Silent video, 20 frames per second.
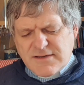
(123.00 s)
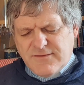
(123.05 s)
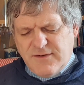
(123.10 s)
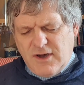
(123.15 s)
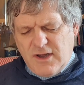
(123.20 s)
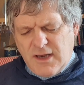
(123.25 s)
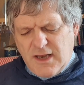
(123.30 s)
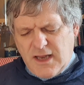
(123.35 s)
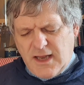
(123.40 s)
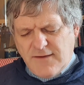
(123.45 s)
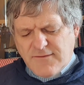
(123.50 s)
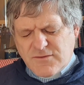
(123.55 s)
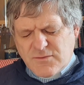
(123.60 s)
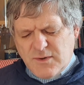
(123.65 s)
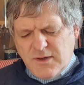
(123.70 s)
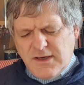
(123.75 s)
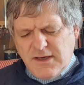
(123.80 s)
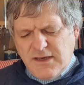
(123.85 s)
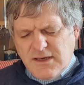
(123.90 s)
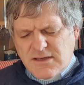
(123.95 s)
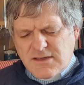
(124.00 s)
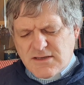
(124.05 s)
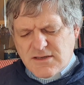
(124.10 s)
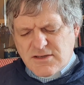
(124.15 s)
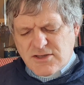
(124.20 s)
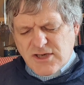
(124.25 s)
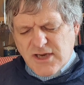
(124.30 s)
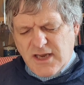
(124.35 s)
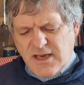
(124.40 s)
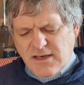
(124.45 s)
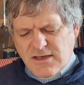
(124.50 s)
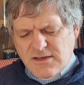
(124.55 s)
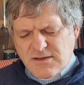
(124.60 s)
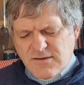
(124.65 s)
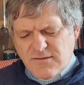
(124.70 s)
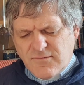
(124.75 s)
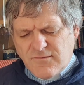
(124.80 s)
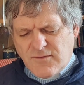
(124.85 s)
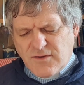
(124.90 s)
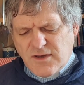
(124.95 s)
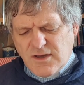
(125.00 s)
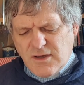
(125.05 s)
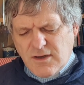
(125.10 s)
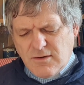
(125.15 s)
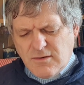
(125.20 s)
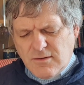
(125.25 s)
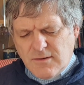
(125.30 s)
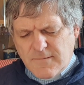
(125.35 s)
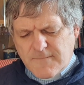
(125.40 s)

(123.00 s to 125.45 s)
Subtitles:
of our lives we need to change for you.